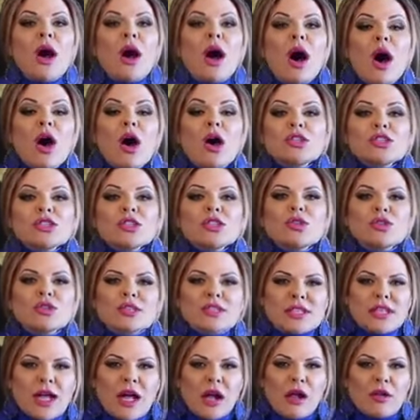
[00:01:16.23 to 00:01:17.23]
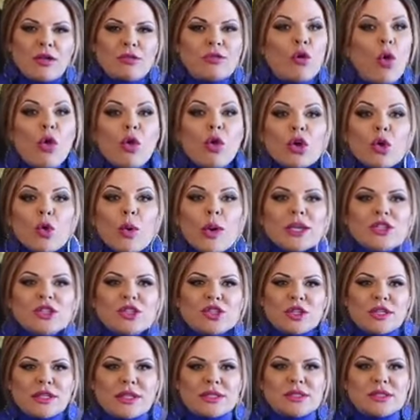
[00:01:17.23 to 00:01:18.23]
Ask yourself all the
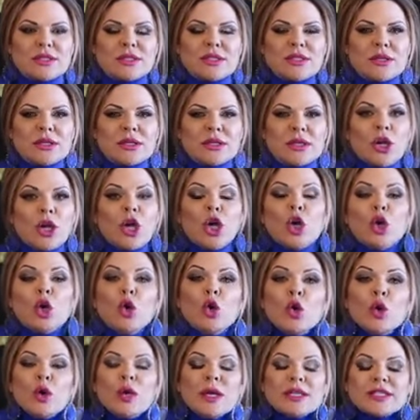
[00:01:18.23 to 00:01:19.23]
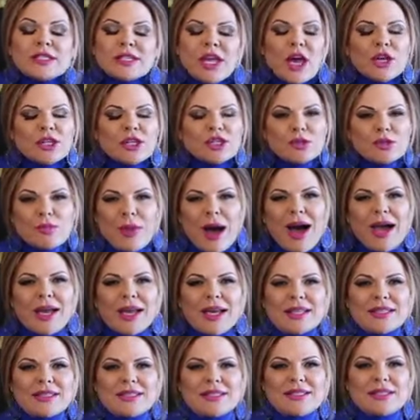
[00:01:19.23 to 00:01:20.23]
questions. Who is going to buy
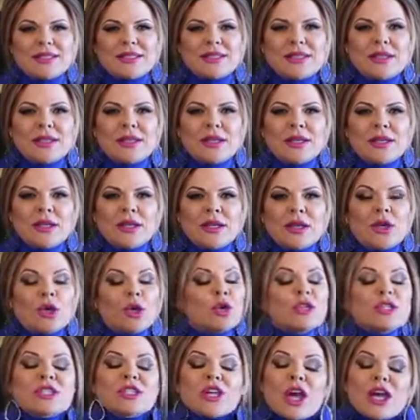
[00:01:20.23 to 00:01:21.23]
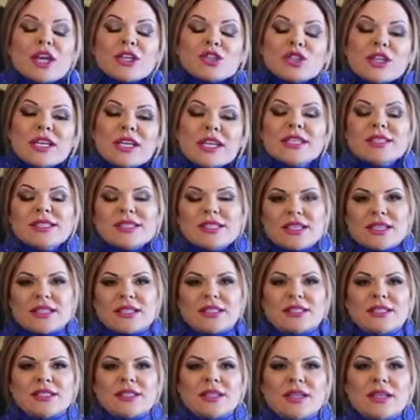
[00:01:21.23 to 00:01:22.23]
it? Who is going to eat
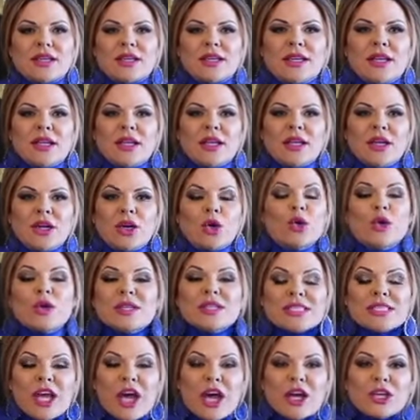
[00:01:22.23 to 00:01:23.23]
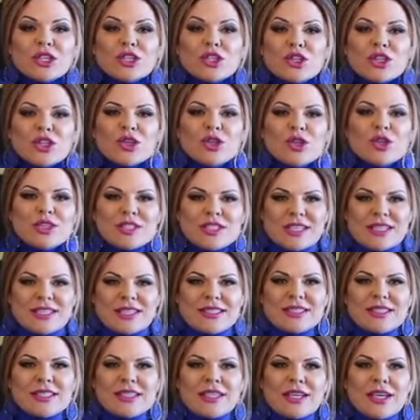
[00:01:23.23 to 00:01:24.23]
it? Who is going to use
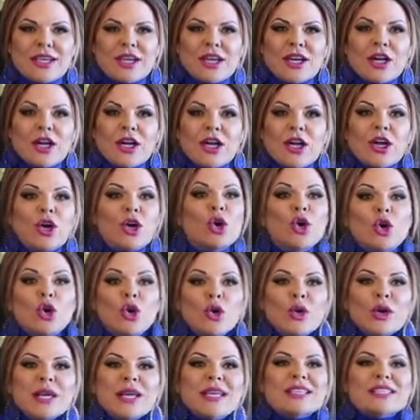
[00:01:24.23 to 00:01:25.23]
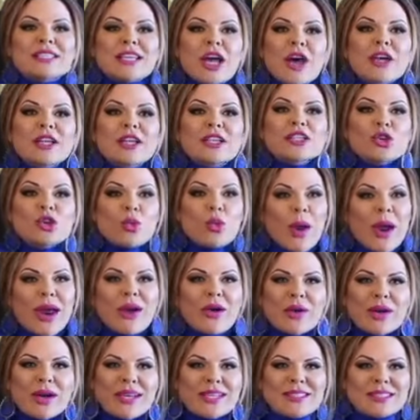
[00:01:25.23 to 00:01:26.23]
it? Who is going to
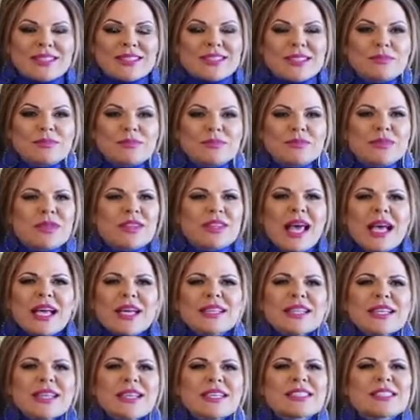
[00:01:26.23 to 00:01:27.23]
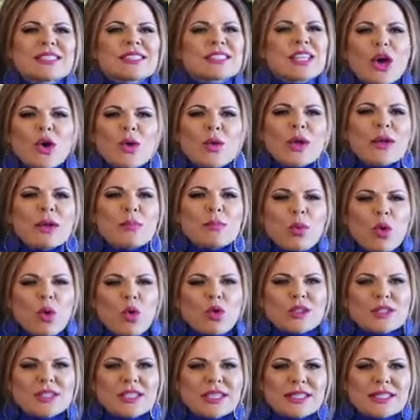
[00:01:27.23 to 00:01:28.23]
wear it? That is so
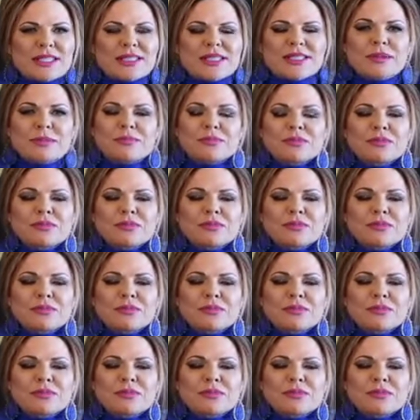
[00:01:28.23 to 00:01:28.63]
important.